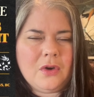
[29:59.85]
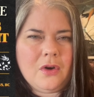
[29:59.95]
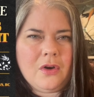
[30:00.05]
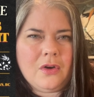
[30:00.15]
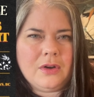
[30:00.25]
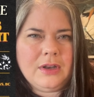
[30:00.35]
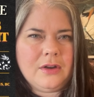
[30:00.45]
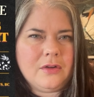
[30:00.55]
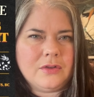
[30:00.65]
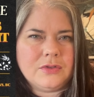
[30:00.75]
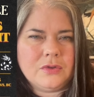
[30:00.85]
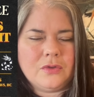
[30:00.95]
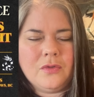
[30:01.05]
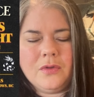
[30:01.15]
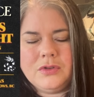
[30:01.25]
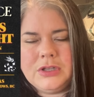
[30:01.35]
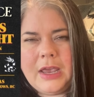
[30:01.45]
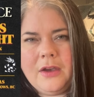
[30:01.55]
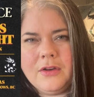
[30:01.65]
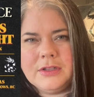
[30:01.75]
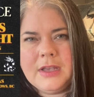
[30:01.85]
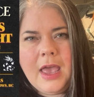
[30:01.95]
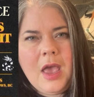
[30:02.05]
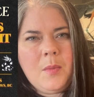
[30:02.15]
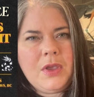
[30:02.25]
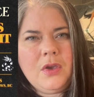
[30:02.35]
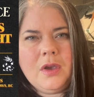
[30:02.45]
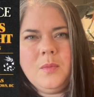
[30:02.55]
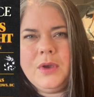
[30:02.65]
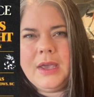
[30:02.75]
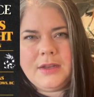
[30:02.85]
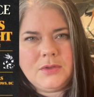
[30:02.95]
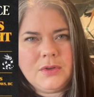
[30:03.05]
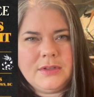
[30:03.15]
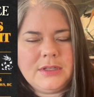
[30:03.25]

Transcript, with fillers: are knitters or crocheters, but you can bring any sort of